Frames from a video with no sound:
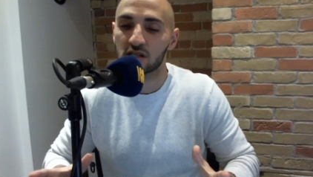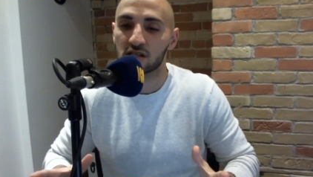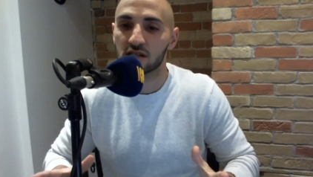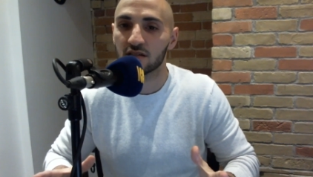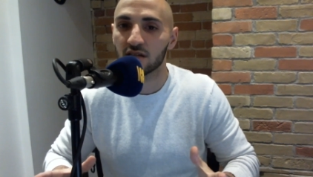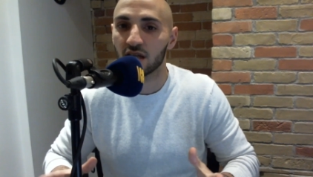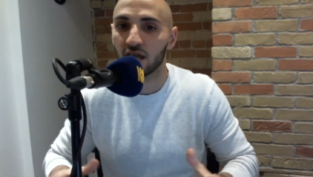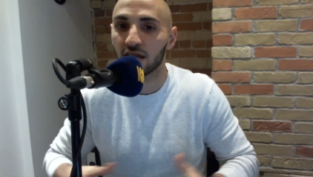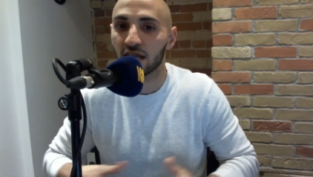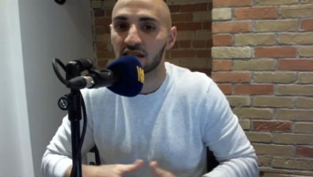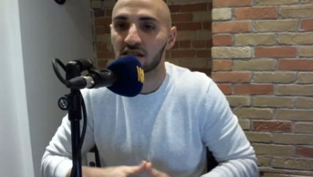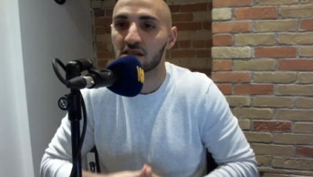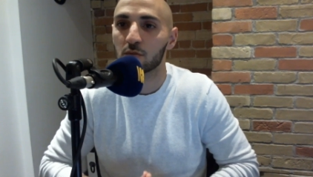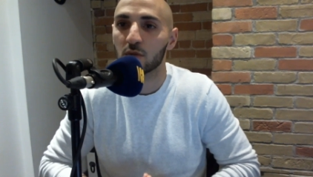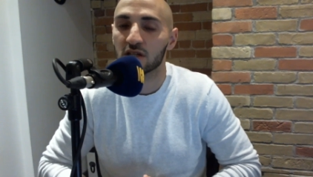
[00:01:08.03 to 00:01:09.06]
League today.
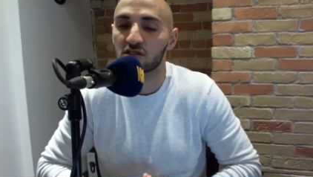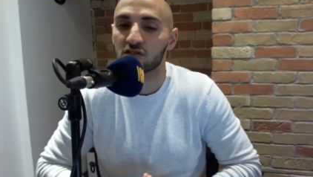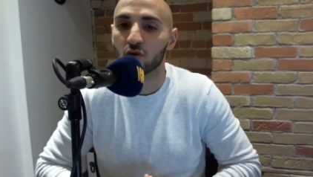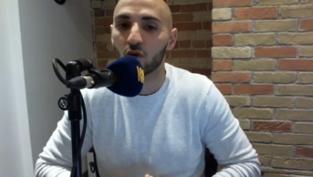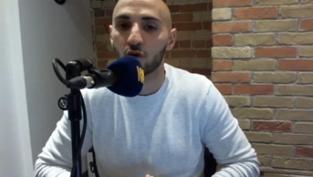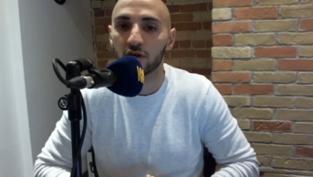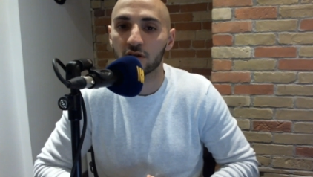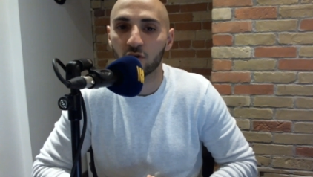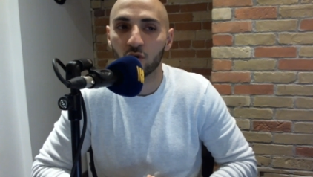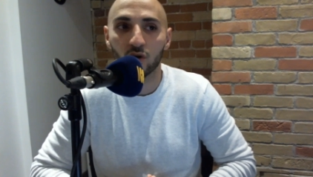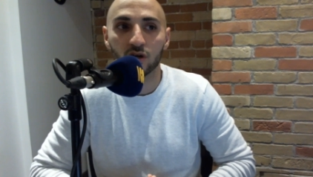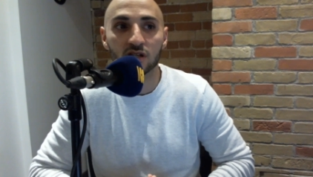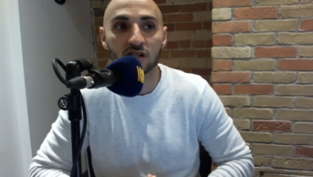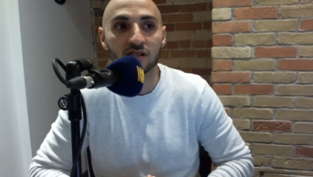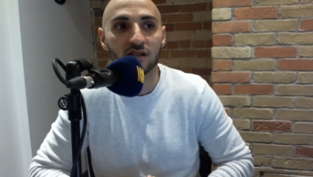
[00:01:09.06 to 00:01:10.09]
That's the big story, of
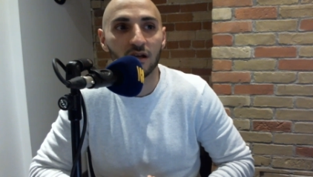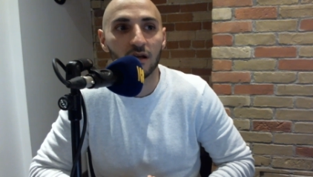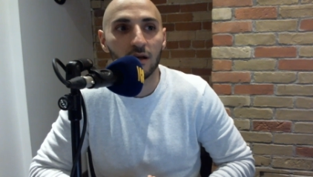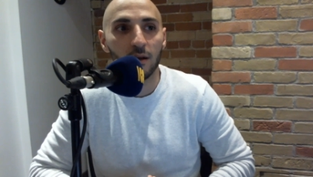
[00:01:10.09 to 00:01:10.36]
course.